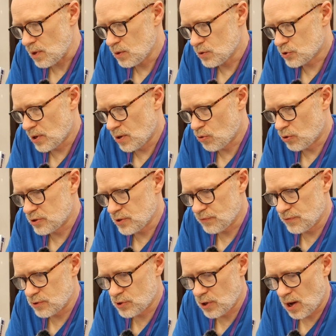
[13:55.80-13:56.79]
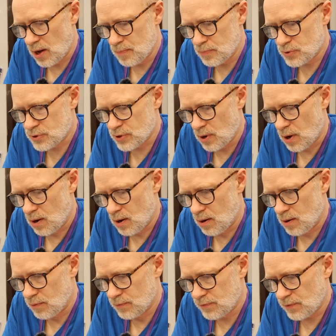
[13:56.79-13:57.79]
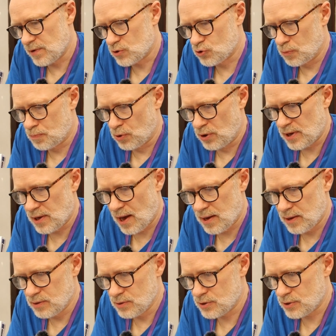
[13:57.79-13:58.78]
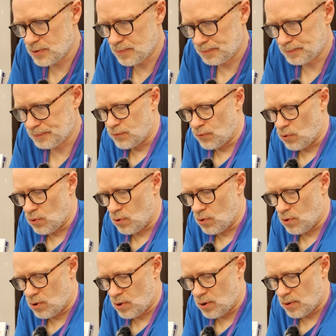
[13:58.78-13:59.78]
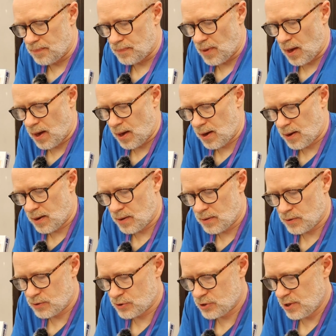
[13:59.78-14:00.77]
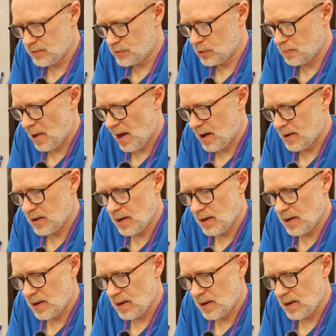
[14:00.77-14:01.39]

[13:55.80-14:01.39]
So there are different types of victory point gains. For Sea of Japan